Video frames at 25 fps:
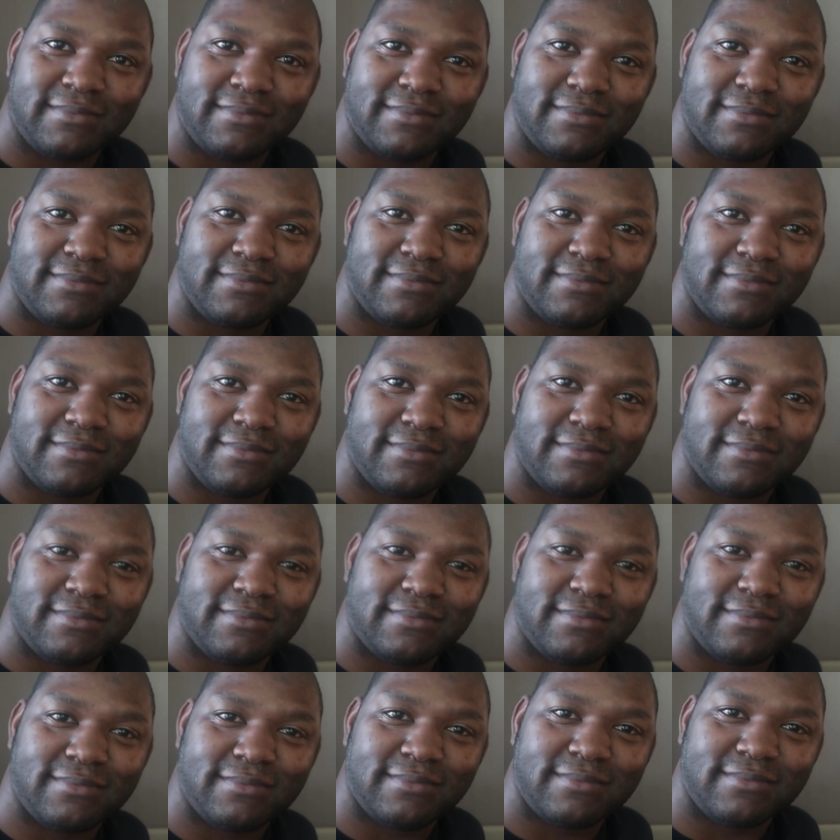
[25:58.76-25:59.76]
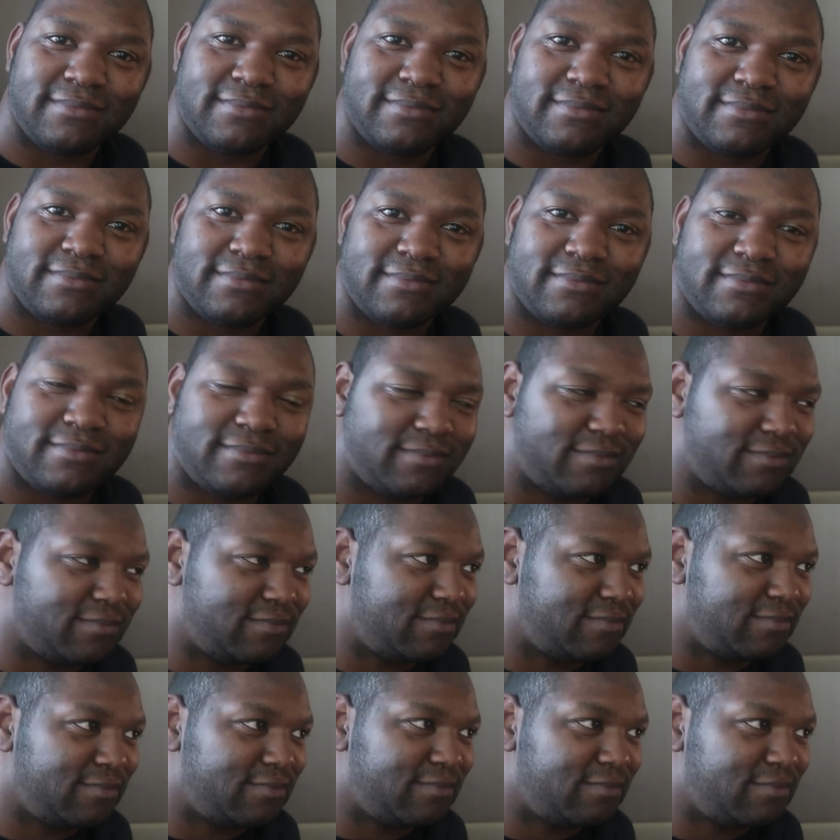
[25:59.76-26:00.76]

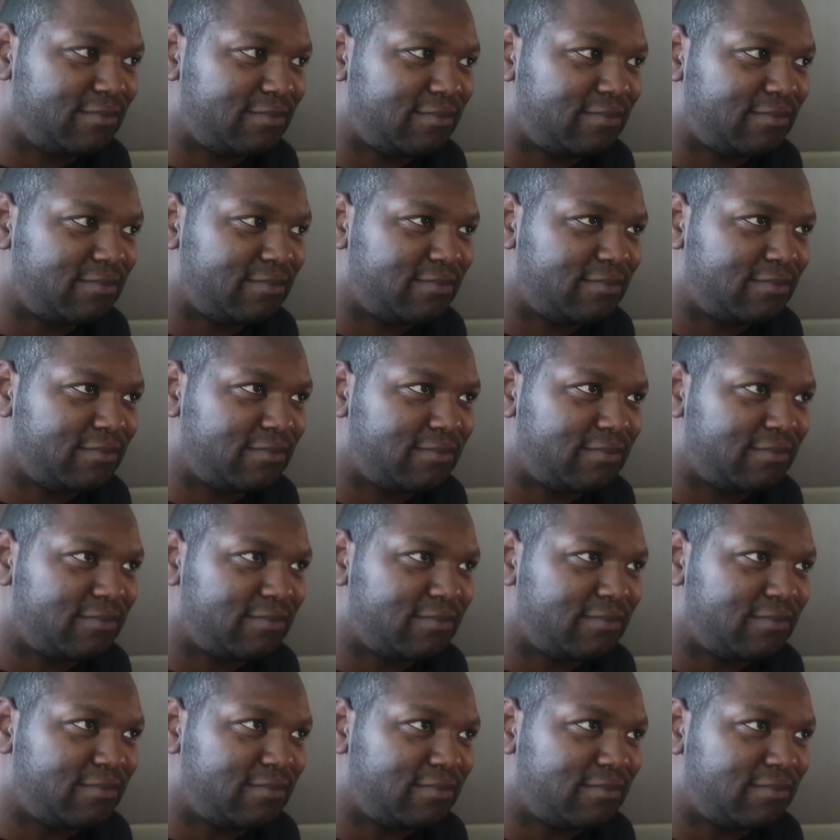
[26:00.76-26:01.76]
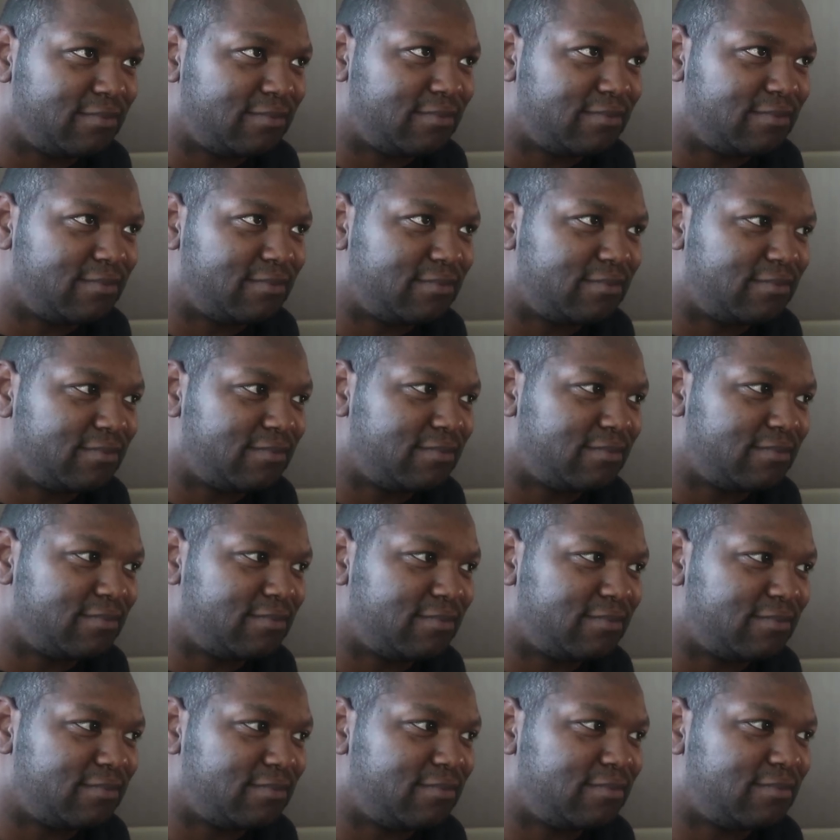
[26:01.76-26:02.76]

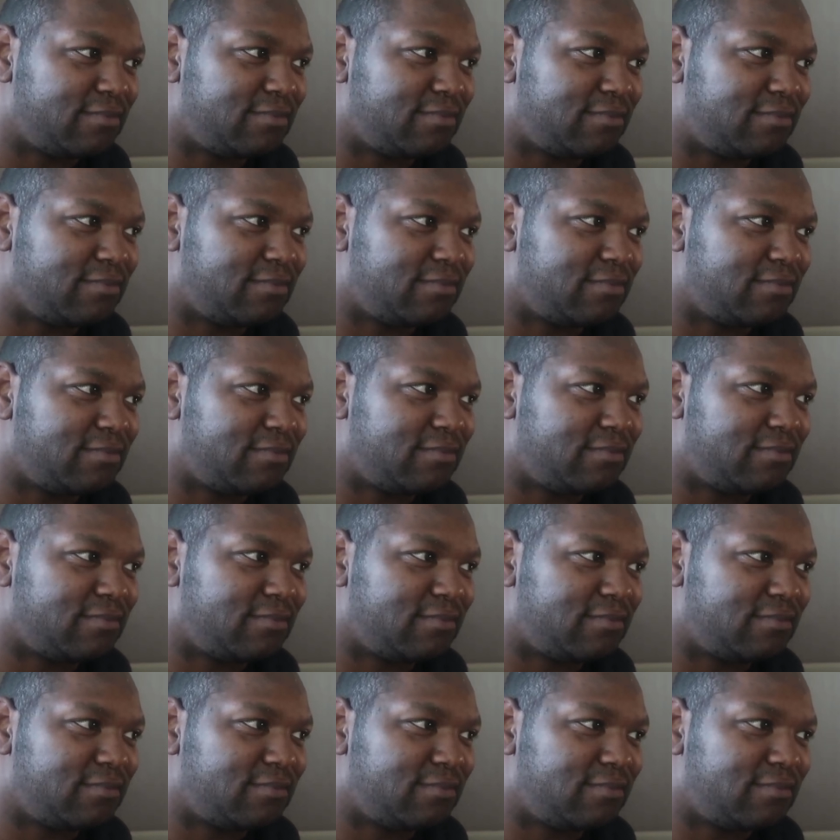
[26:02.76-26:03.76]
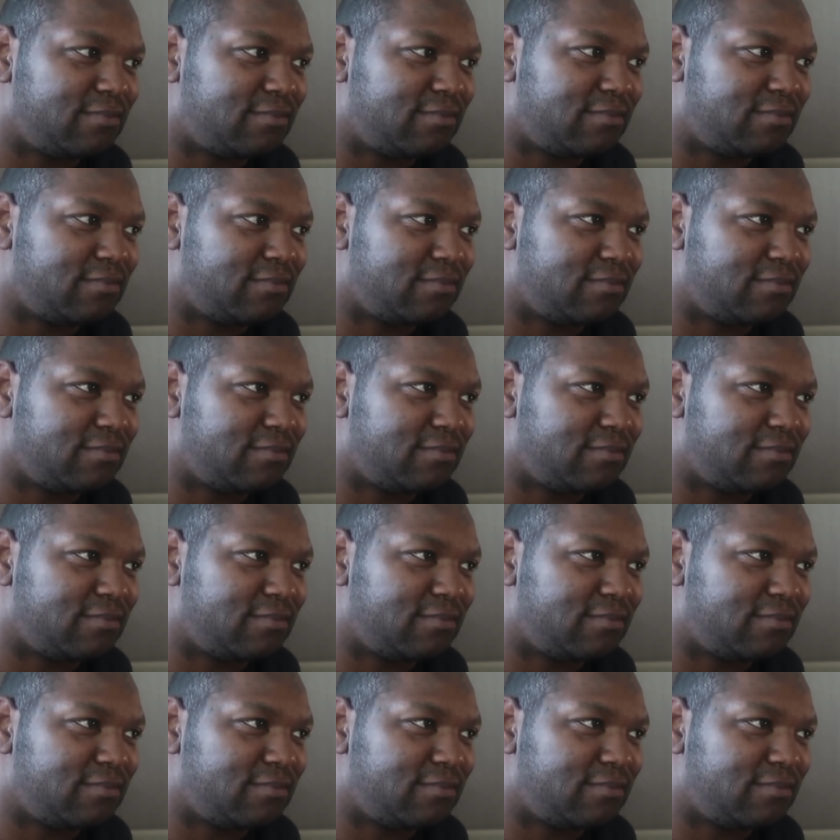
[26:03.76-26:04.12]
[no speech]